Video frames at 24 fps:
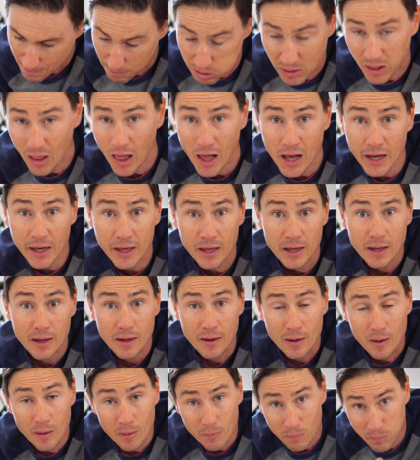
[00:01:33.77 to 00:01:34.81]
plug,
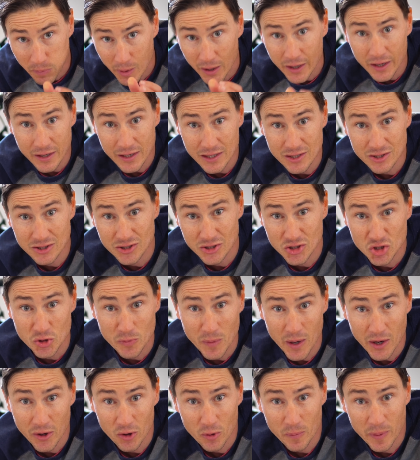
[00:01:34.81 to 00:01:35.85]
but it is the
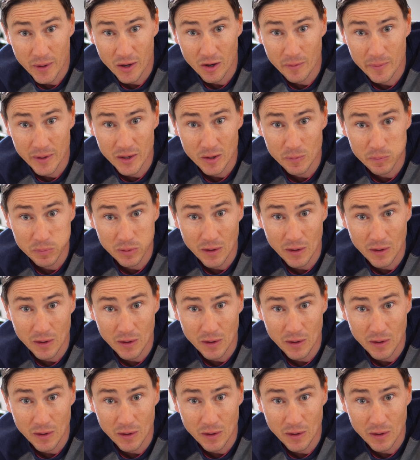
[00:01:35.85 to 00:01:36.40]
Shimano power meter